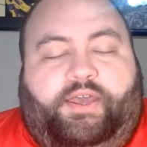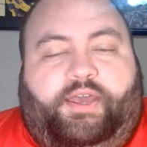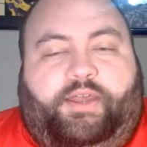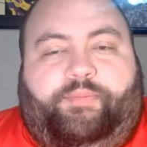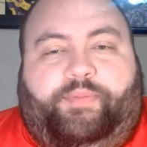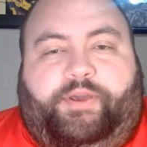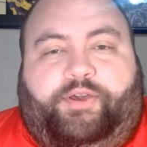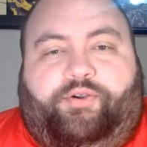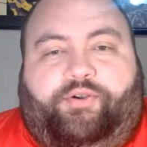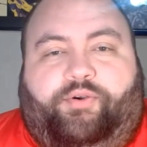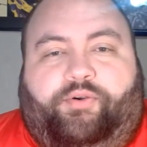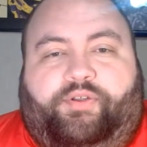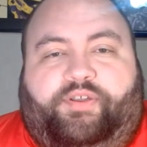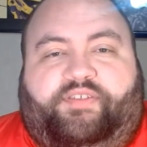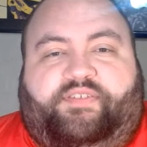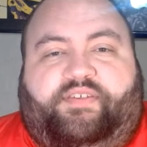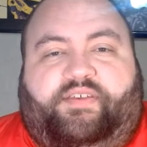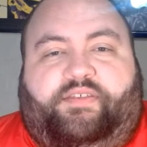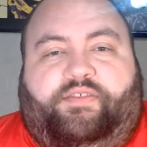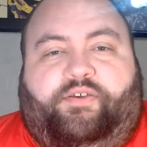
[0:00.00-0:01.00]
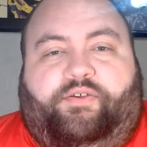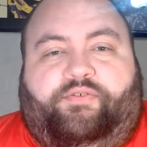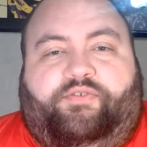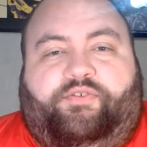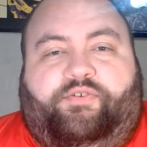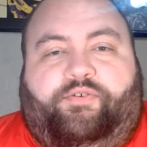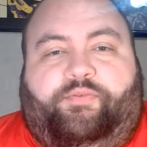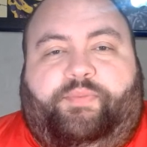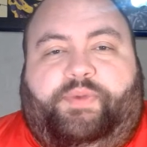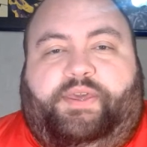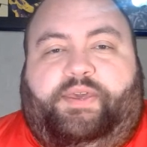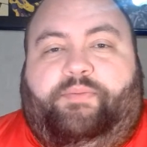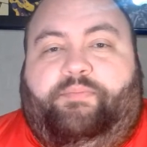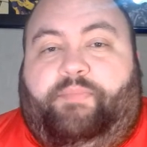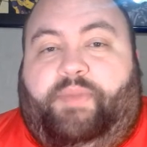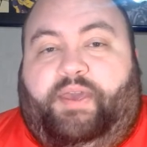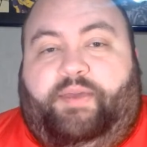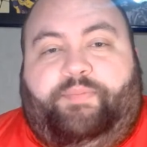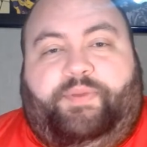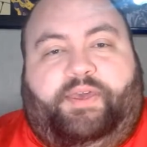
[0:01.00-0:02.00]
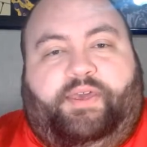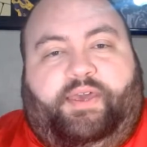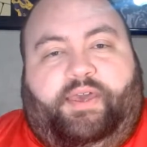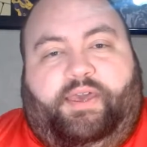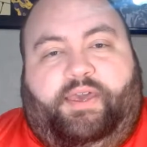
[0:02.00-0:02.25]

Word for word: It'd be cool to see those two meet, maybe